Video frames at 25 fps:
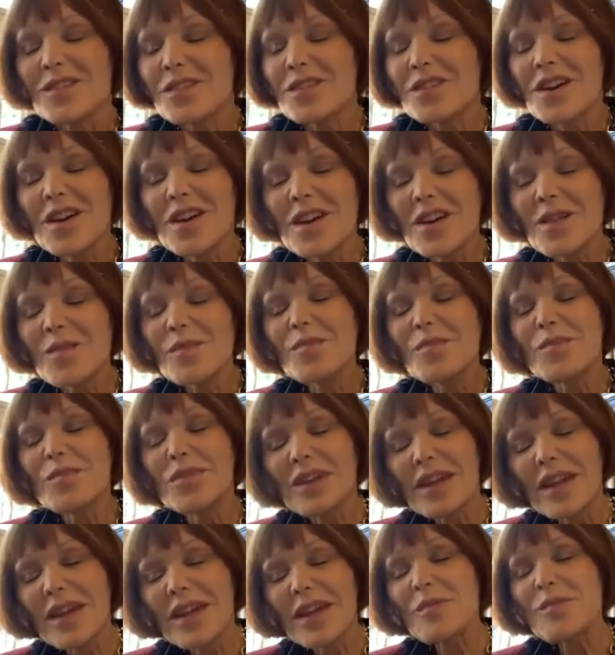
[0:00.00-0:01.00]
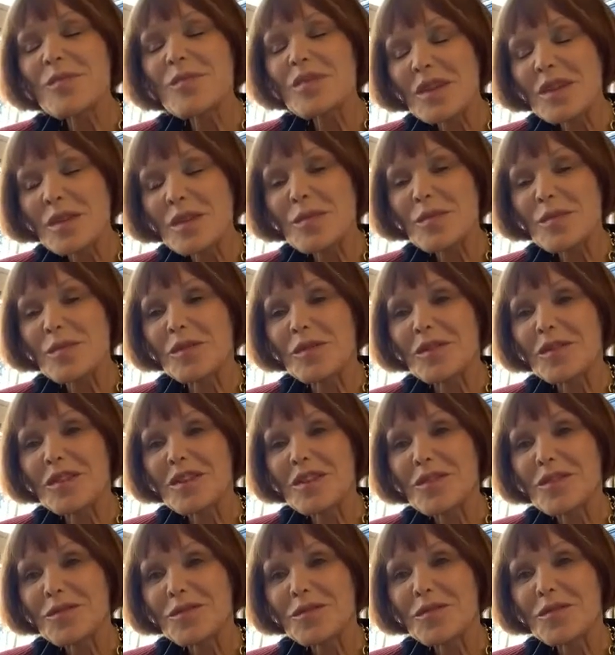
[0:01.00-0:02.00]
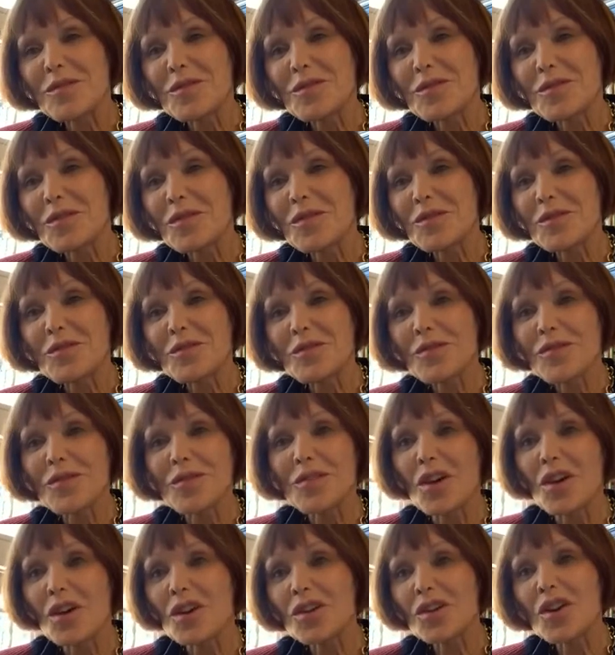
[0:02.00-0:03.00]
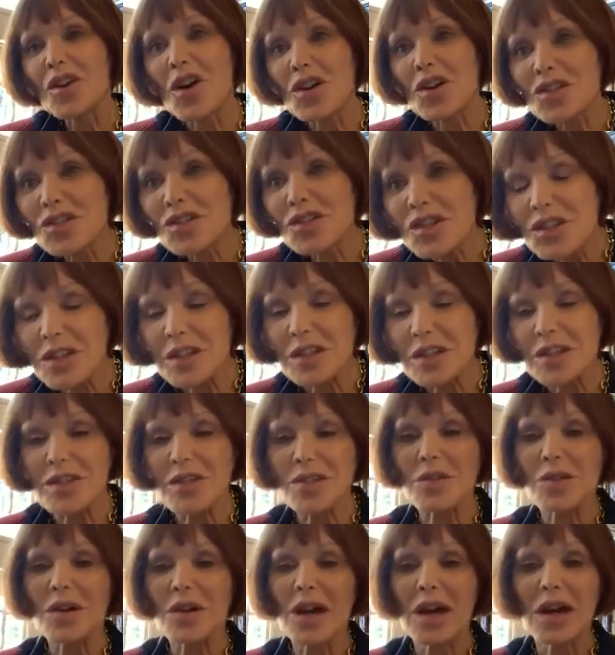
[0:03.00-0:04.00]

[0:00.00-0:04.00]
can't blame people for not cosseting you.